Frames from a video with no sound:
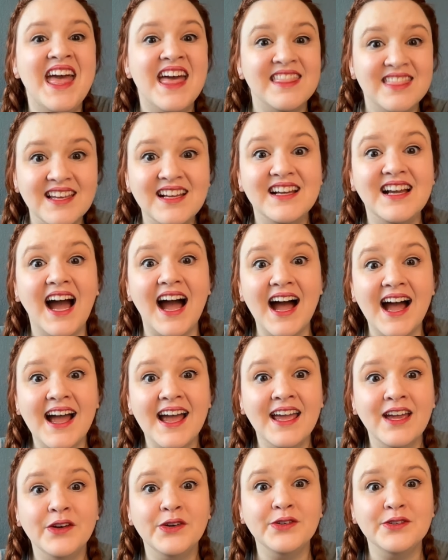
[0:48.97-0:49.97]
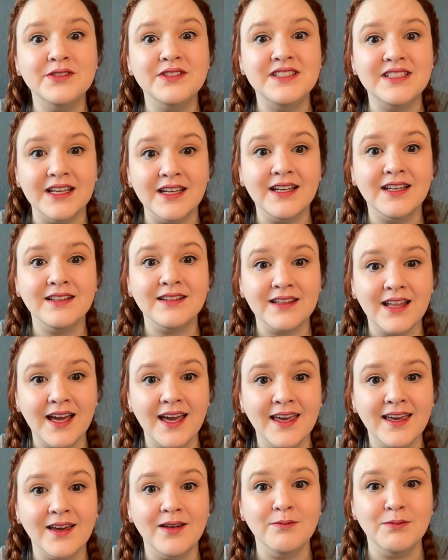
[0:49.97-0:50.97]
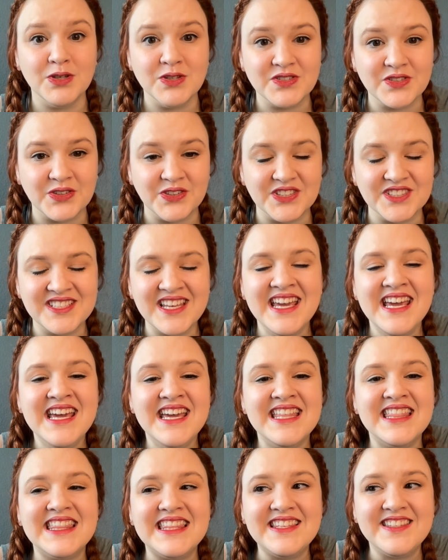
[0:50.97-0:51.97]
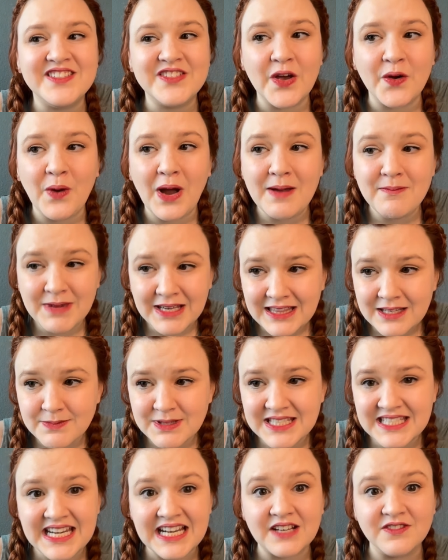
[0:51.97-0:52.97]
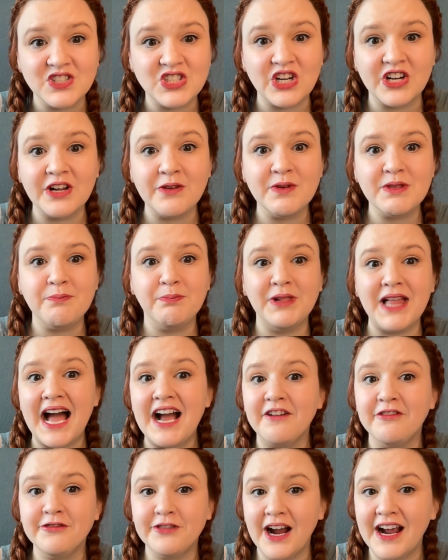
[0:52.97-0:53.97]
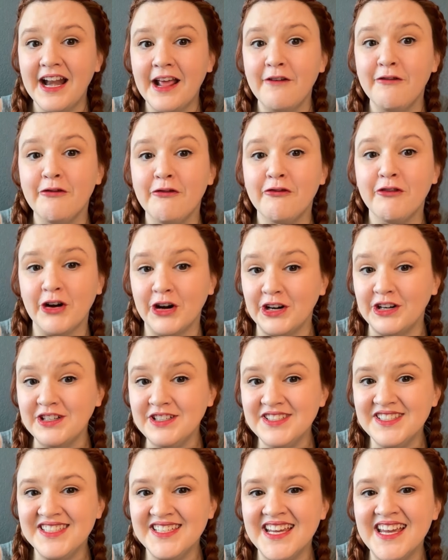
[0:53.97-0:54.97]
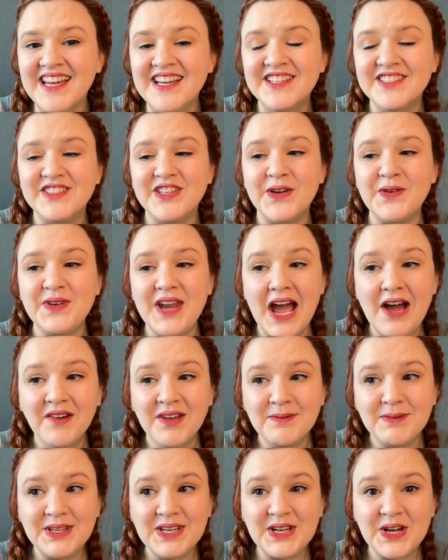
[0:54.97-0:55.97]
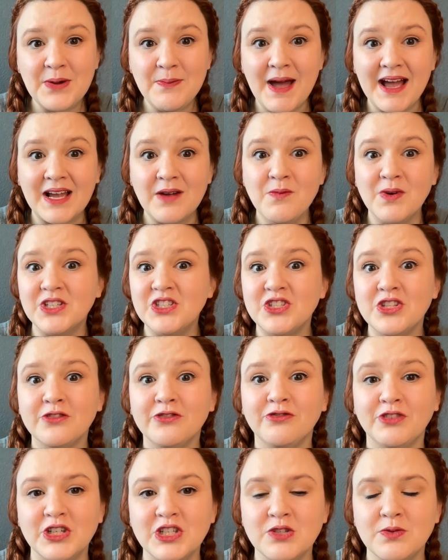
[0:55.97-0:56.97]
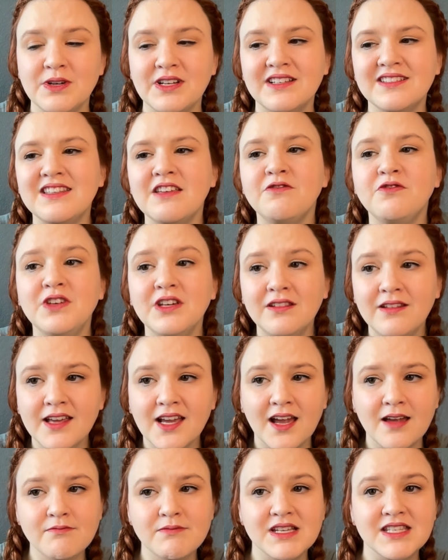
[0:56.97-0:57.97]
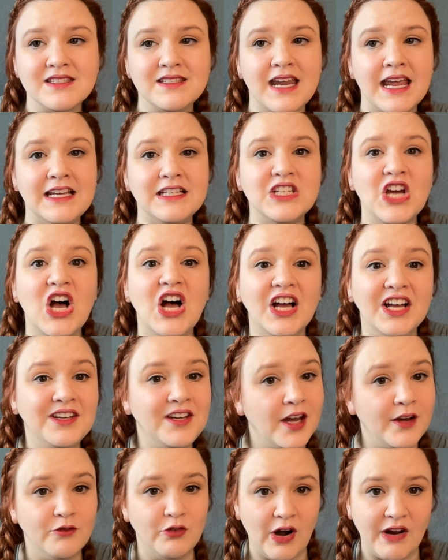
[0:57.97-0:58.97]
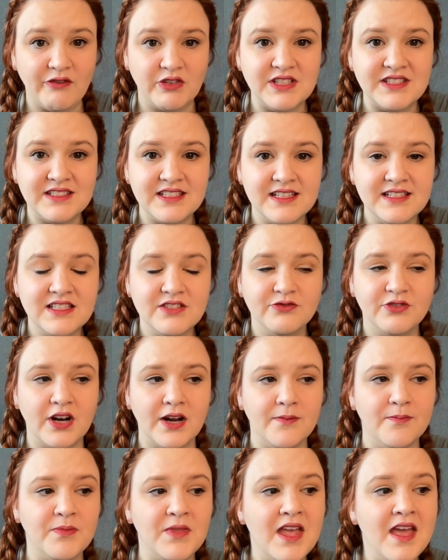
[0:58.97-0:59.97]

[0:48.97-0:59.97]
The guy who didn't like musicals. So I made the mistake of starting with Black Friday first. So now I'm going to go back and watch the first one because I feel like I missed a ton of references from